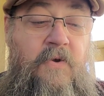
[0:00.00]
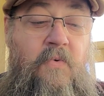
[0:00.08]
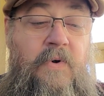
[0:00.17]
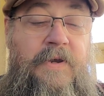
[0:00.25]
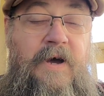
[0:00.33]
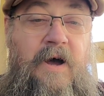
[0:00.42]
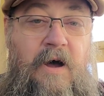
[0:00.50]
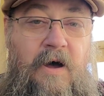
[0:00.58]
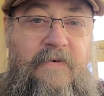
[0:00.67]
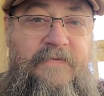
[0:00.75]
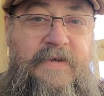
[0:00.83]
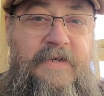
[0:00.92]
would
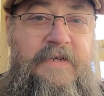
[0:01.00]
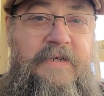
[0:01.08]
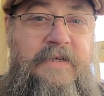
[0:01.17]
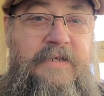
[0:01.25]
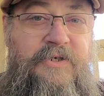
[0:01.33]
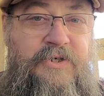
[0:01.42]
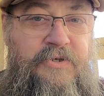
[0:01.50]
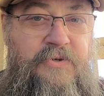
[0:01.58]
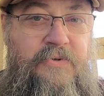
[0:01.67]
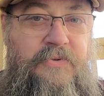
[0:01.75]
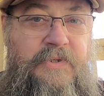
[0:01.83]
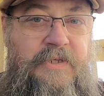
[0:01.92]
often
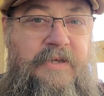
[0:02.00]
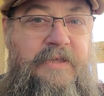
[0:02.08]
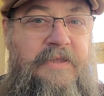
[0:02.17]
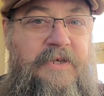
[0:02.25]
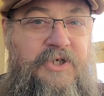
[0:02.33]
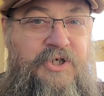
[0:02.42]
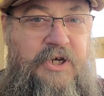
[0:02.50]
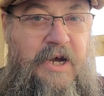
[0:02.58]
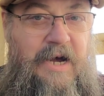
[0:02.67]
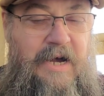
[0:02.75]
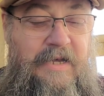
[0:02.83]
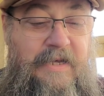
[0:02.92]
choose the
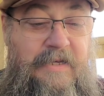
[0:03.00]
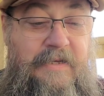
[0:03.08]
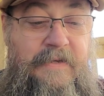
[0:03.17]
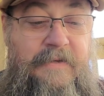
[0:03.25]
shock.